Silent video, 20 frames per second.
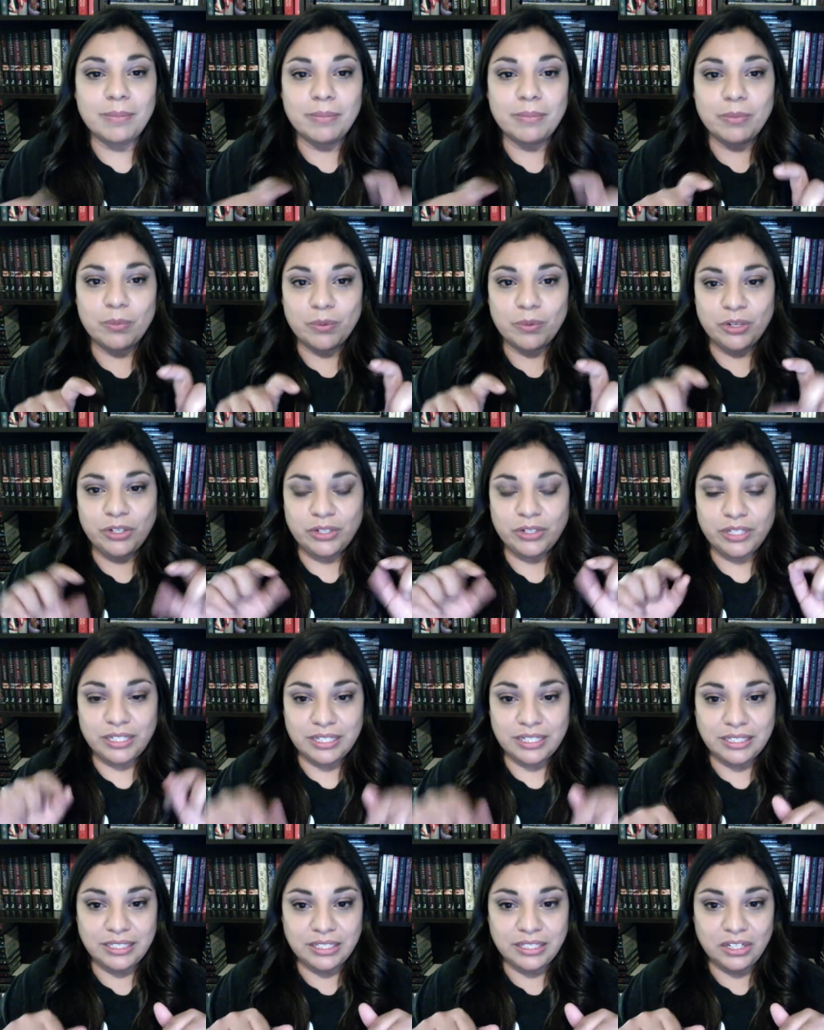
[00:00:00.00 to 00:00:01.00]
where you can
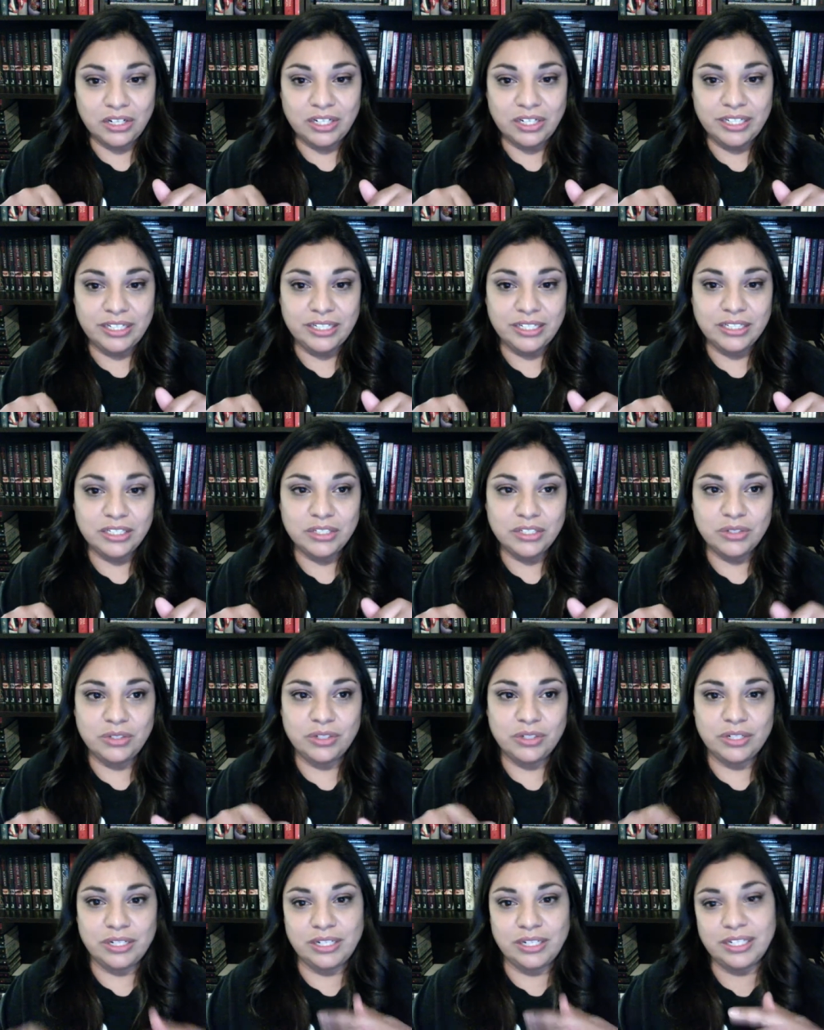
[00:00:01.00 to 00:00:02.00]
click on it so you
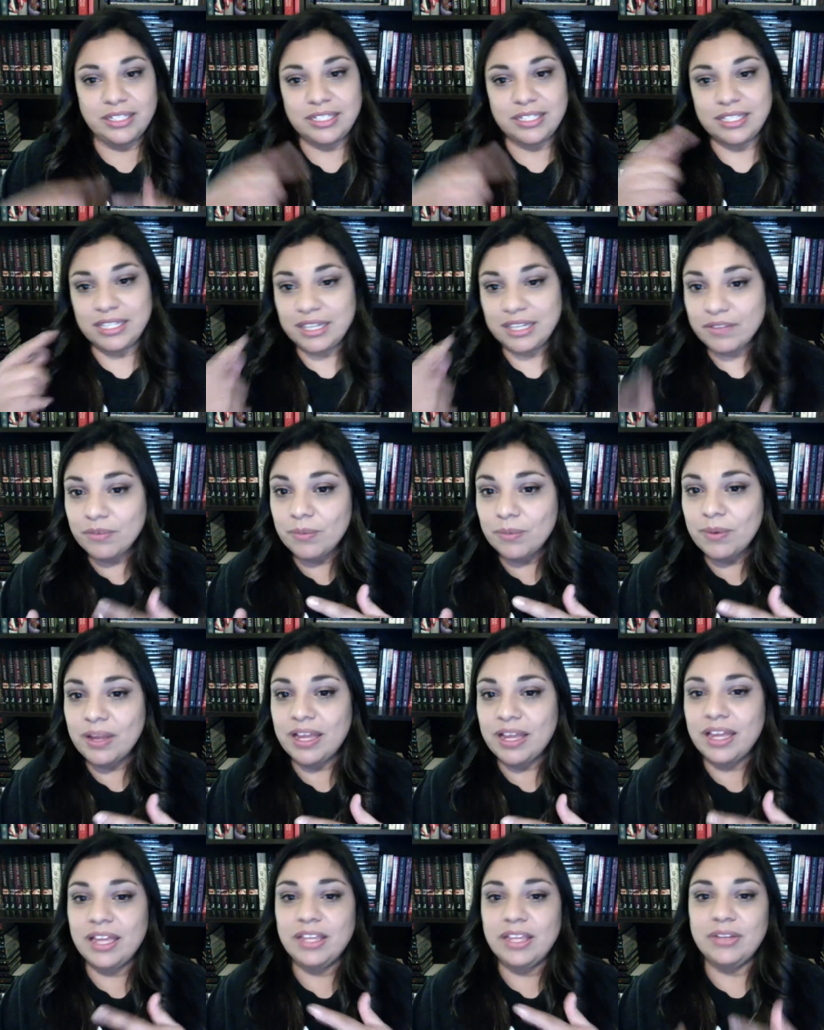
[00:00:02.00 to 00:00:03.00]
can get to the
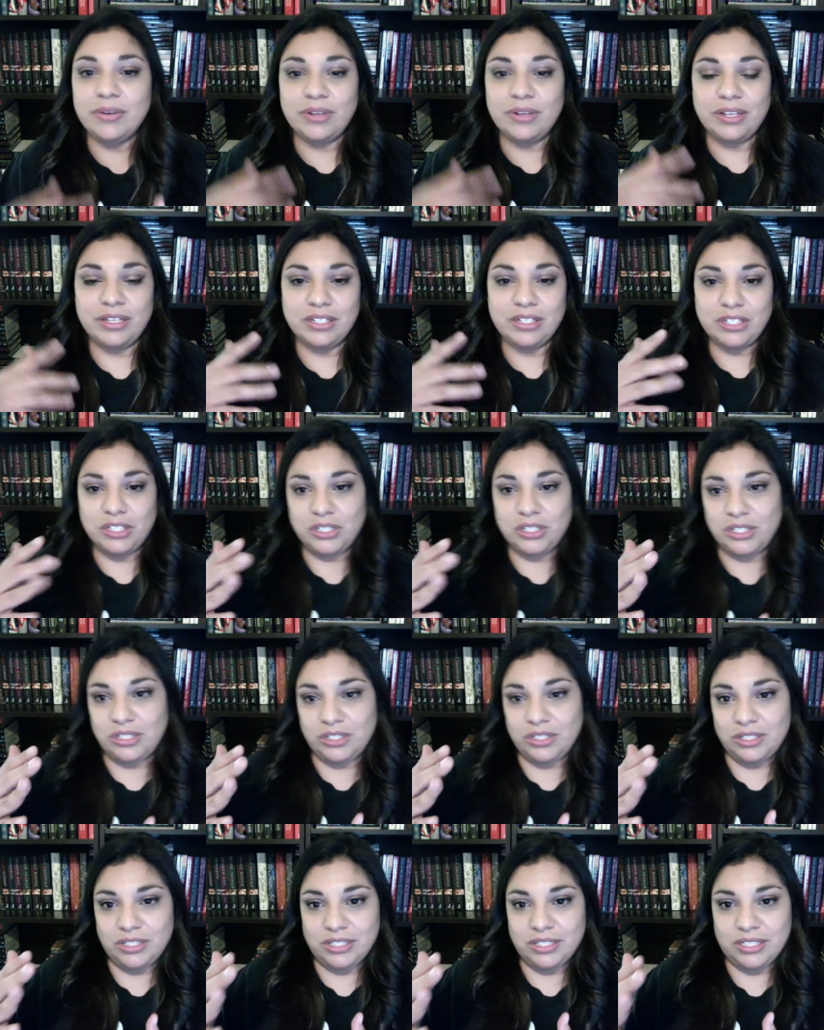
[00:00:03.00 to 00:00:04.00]
giveaway, you can get
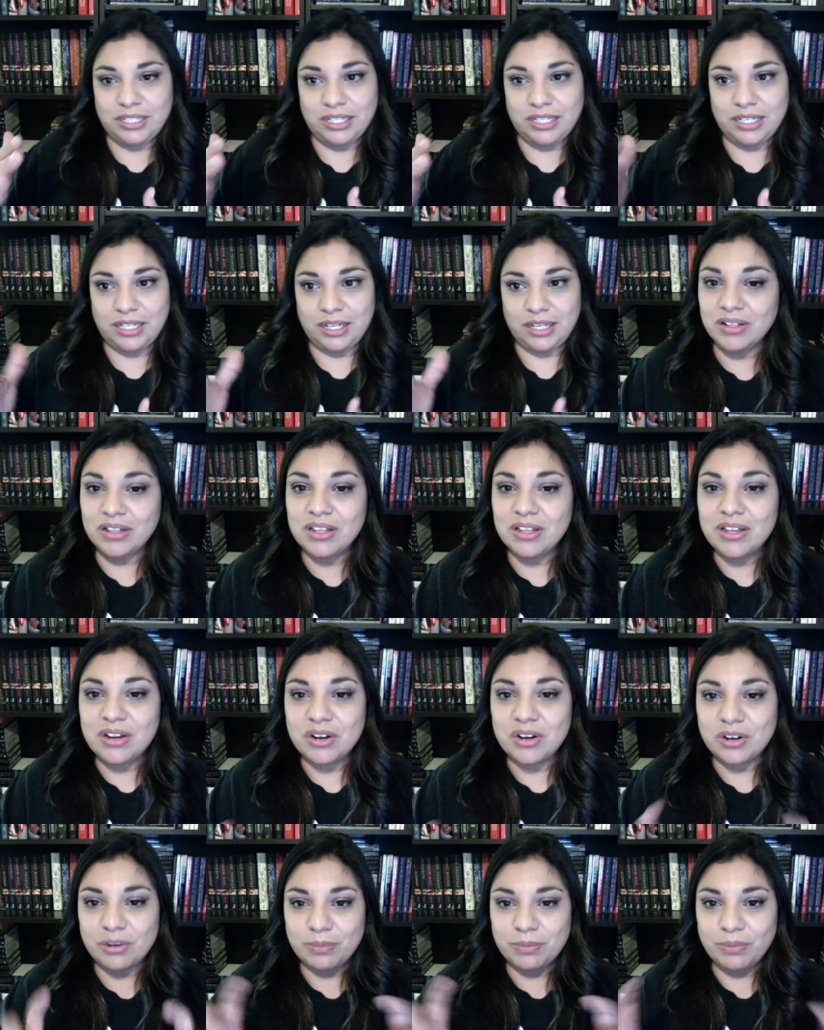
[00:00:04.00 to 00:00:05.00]
to see
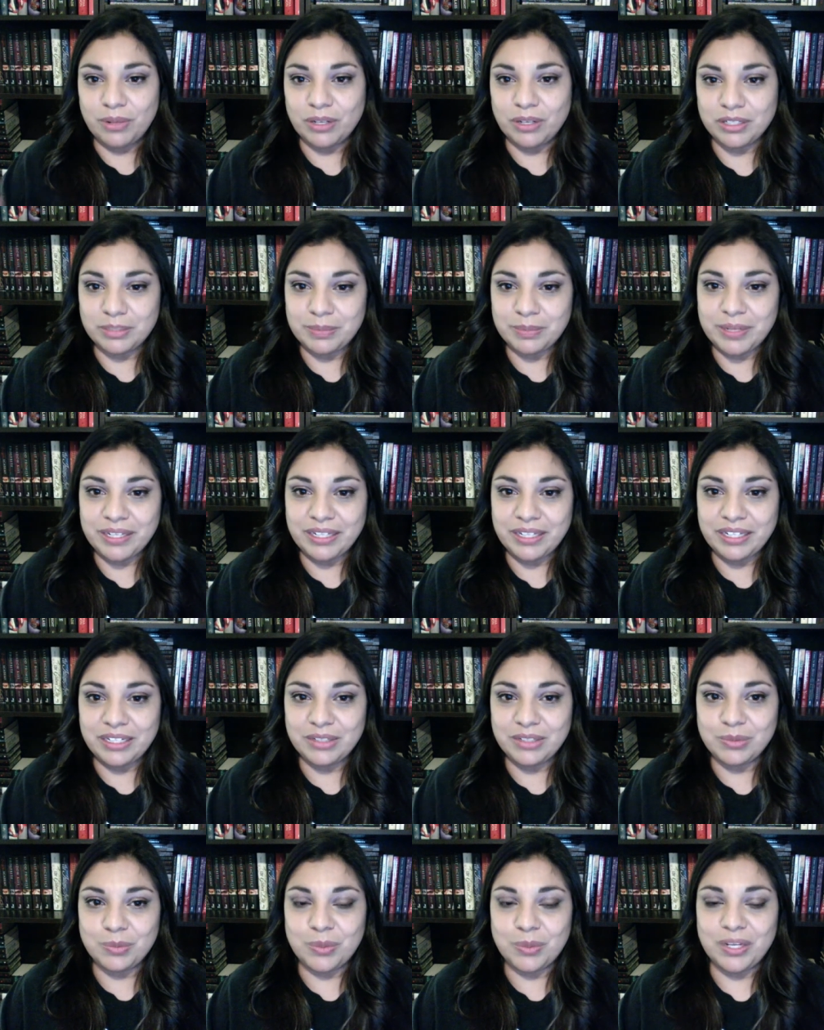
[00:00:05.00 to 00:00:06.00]
her blog spotlight as
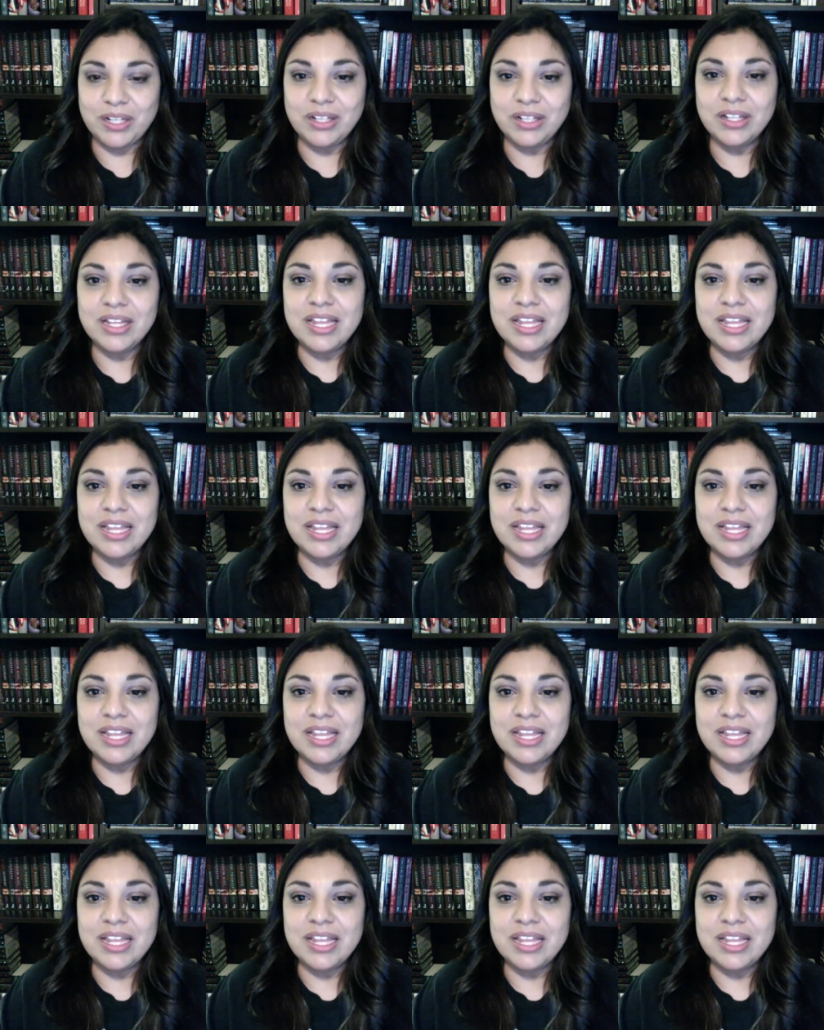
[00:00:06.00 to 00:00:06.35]
well